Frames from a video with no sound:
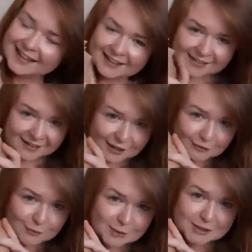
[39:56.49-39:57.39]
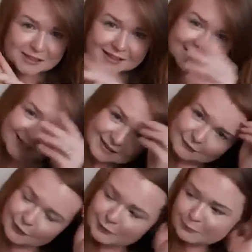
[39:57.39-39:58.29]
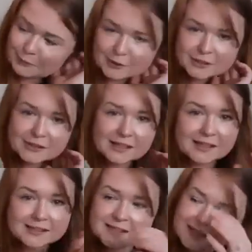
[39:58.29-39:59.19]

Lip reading: Thank you for watching if you've watched to the end.